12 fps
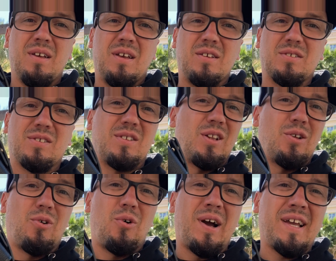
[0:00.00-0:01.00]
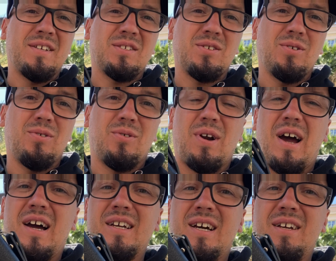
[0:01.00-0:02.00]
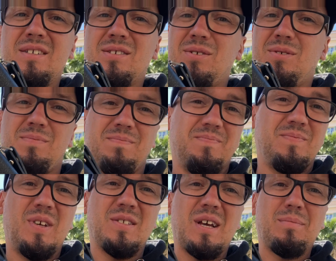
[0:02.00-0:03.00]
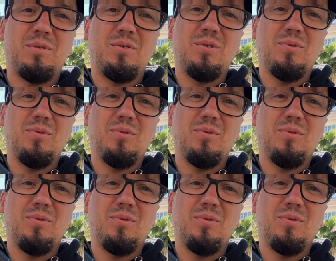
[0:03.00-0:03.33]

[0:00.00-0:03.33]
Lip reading: Is it the low ISO or high ISO? It's up to you